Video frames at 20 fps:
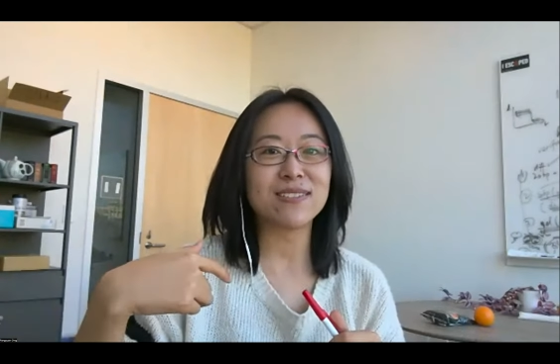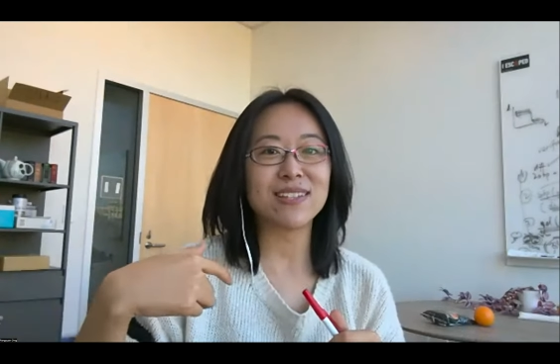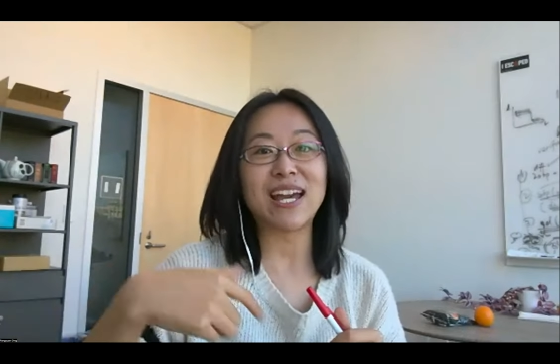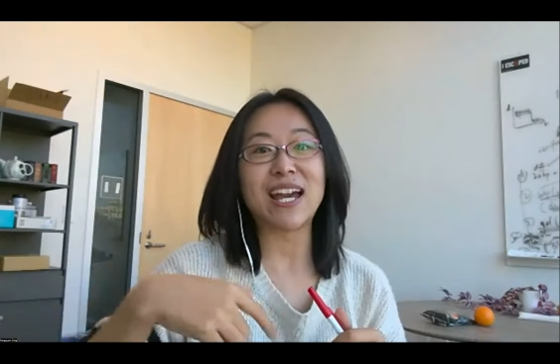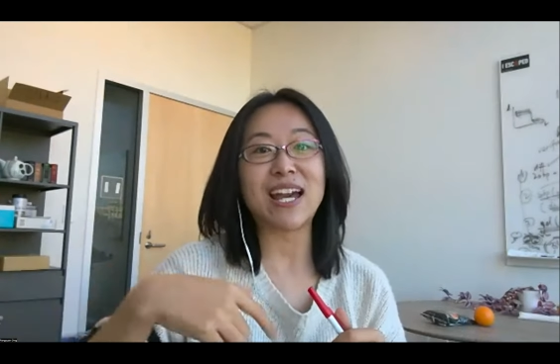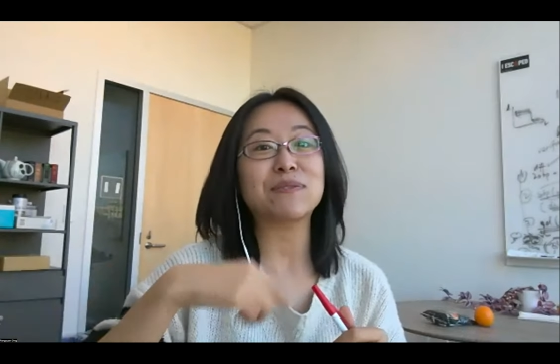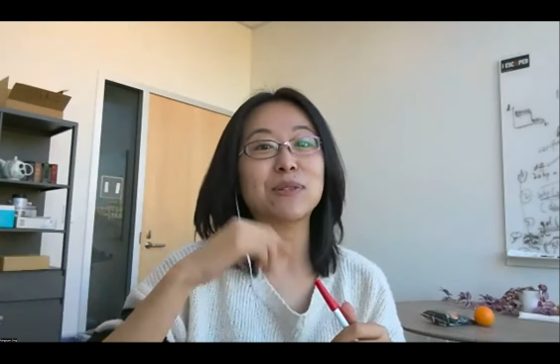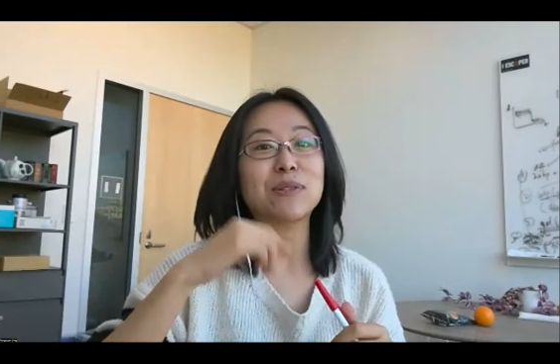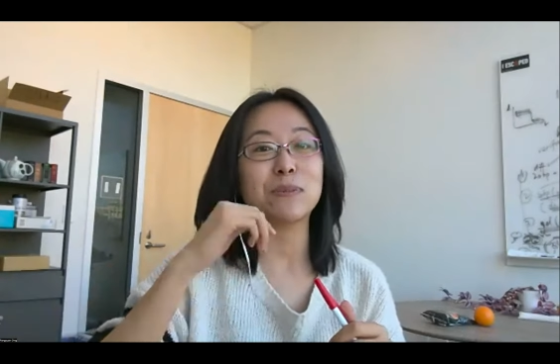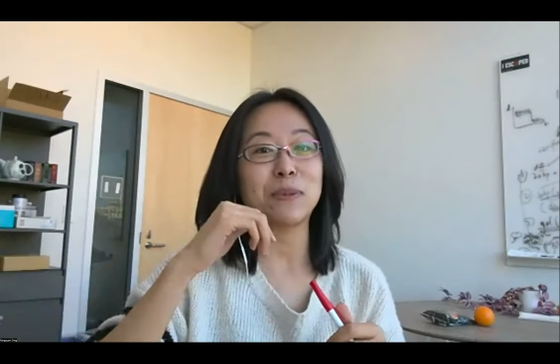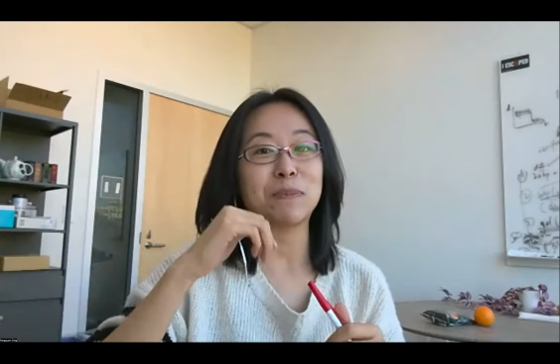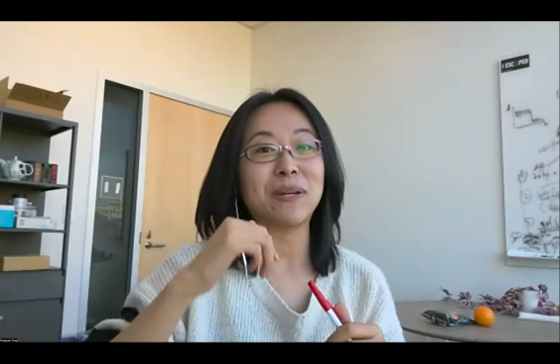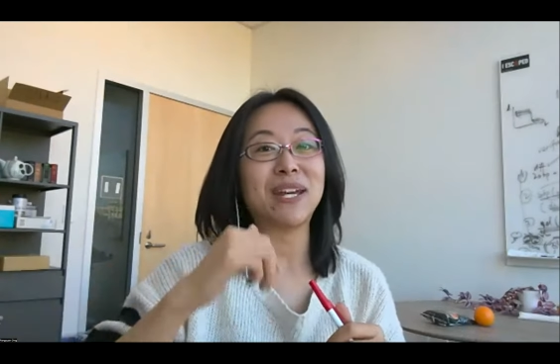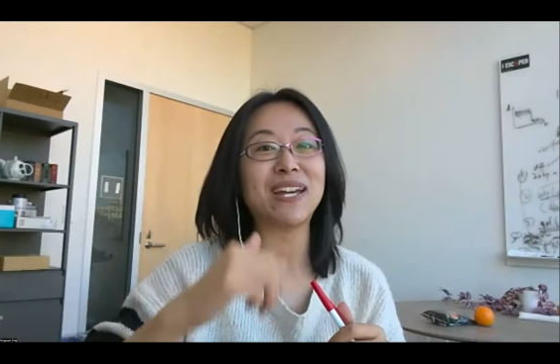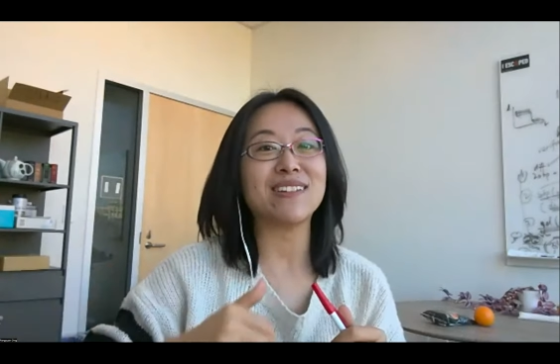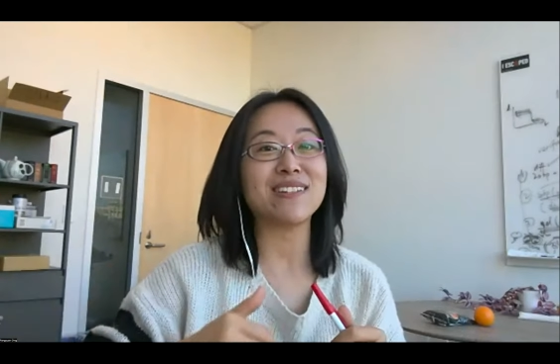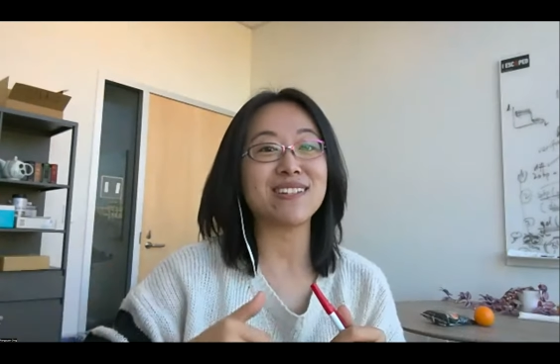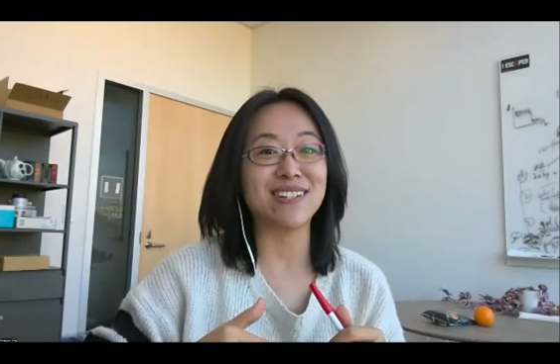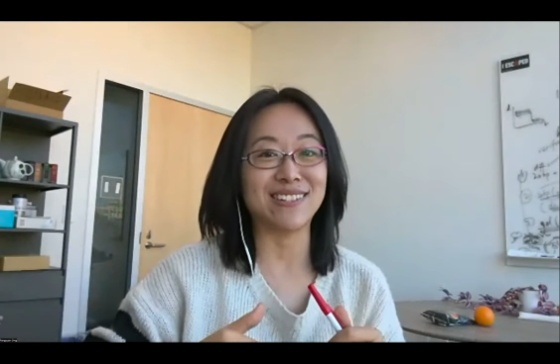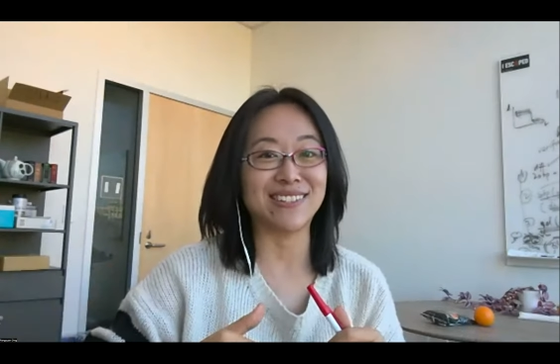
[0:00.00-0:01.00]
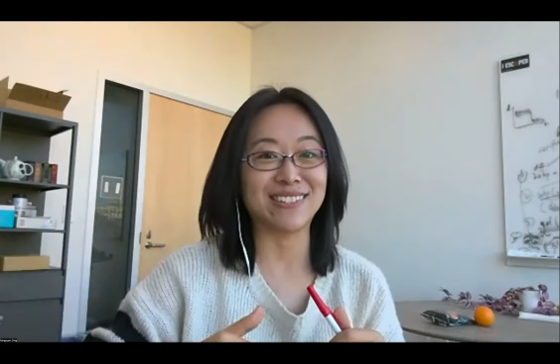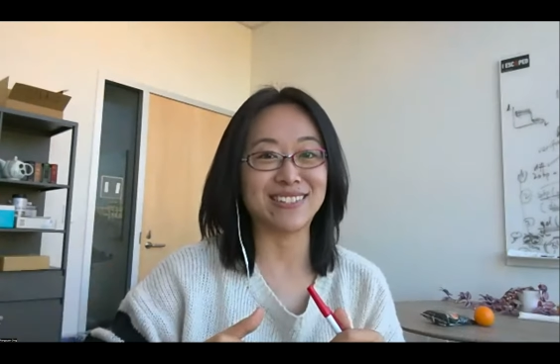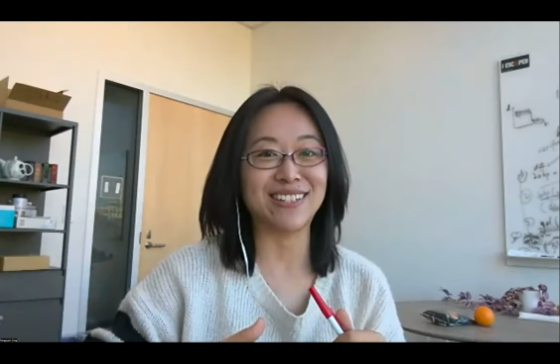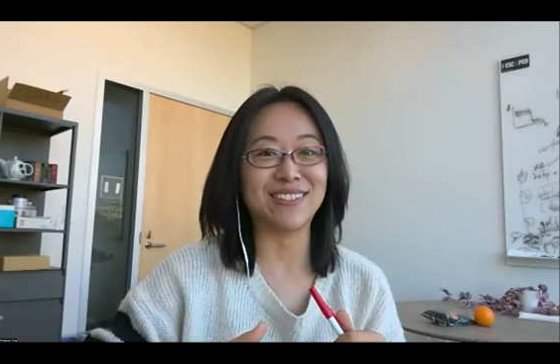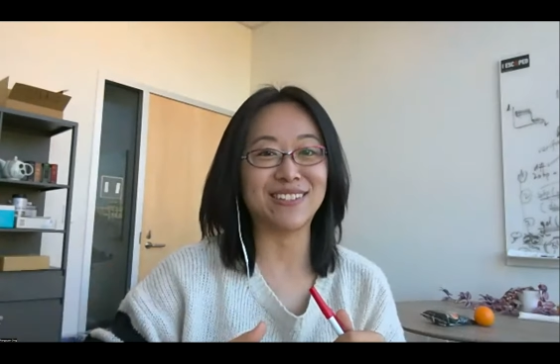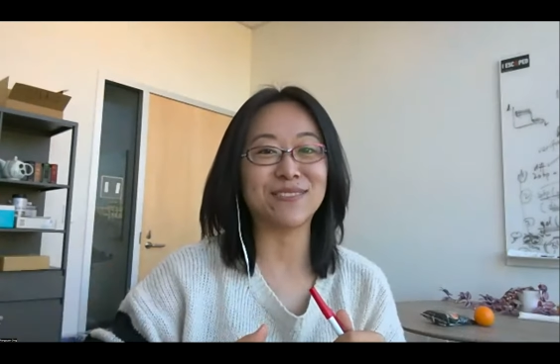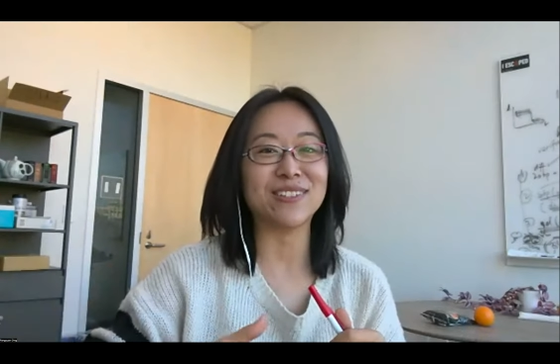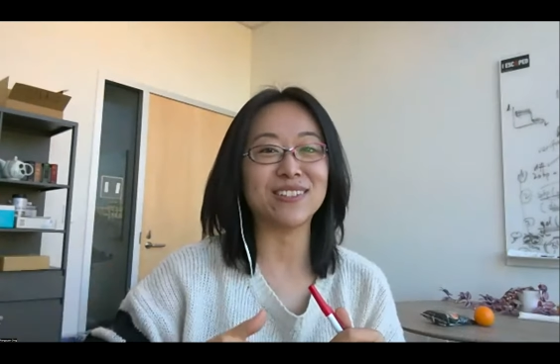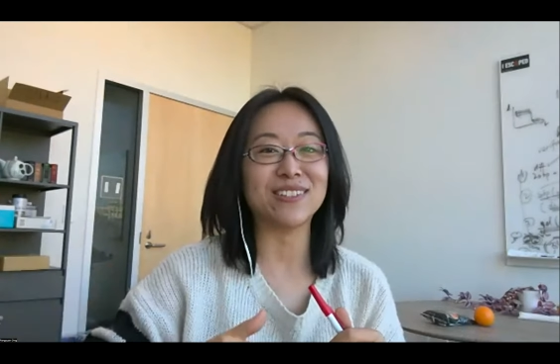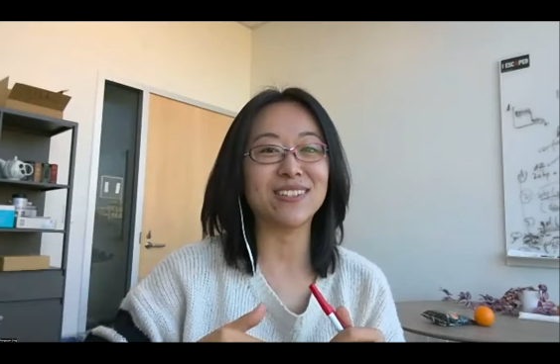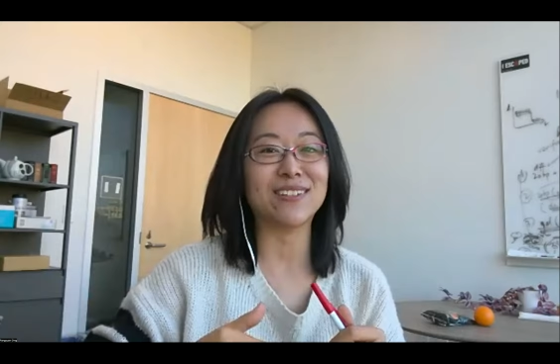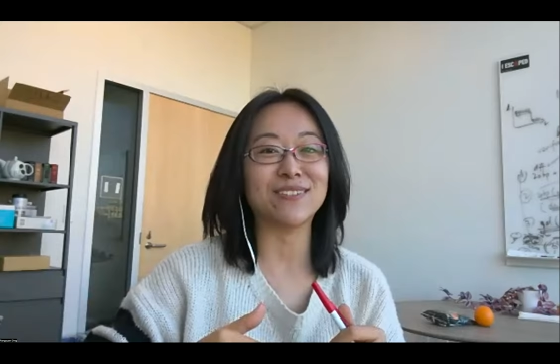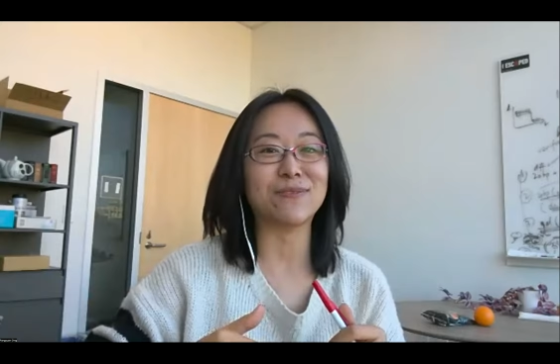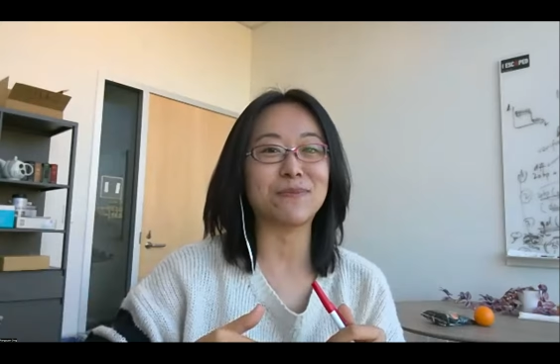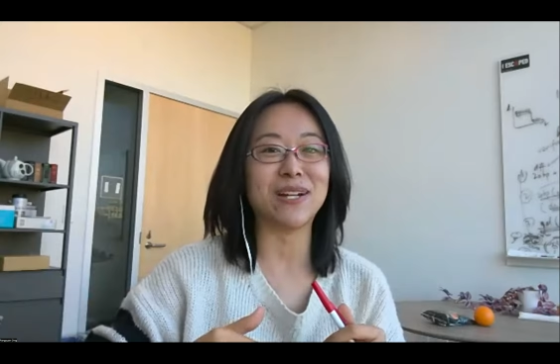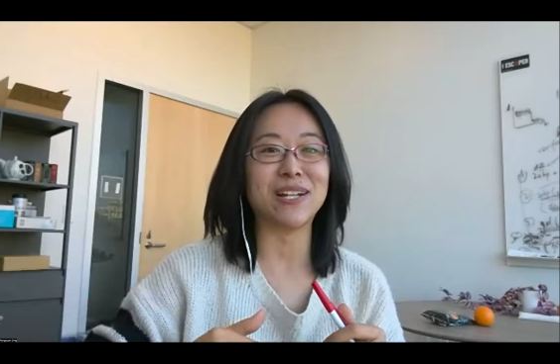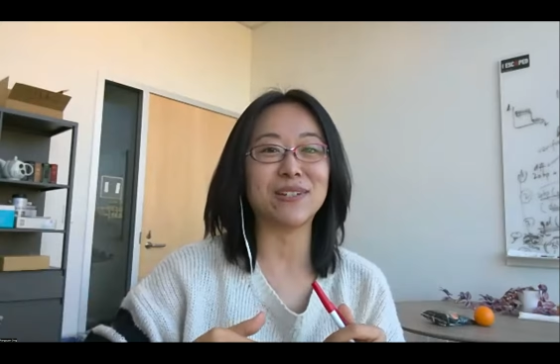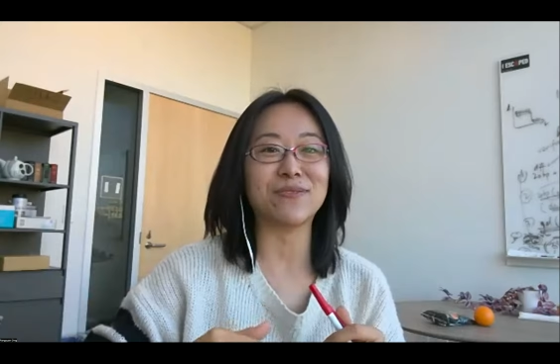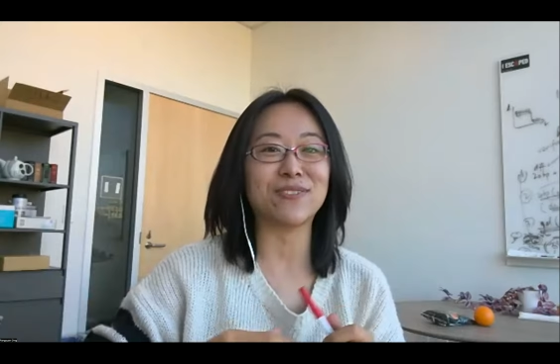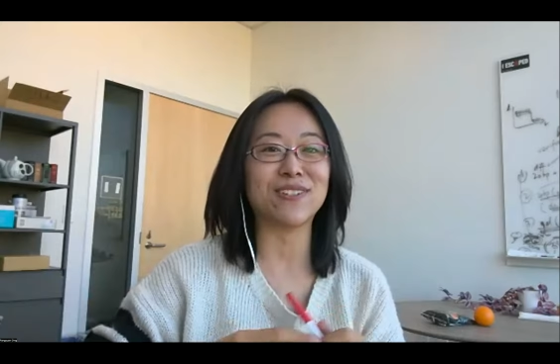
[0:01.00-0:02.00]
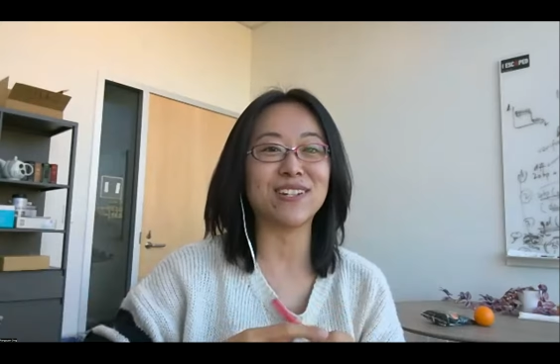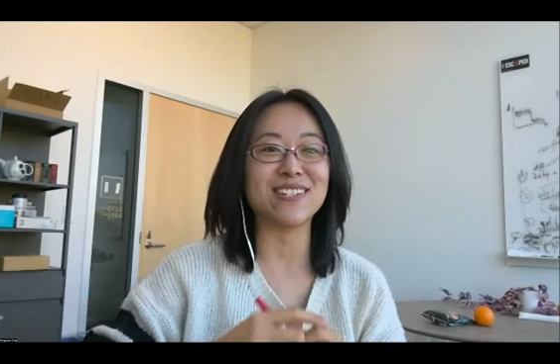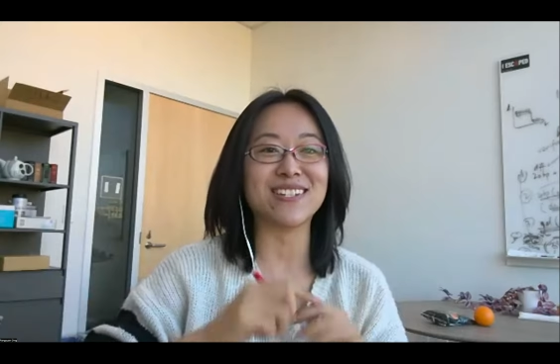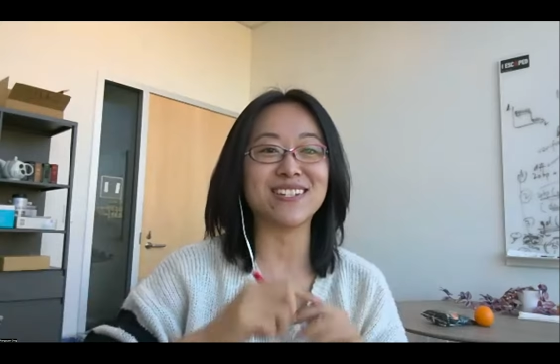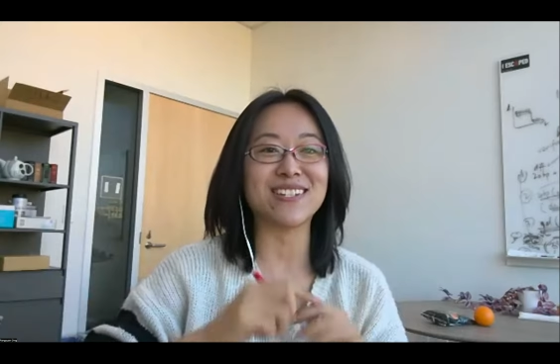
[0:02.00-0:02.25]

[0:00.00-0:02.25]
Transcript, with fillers: they have to be patient, even if my French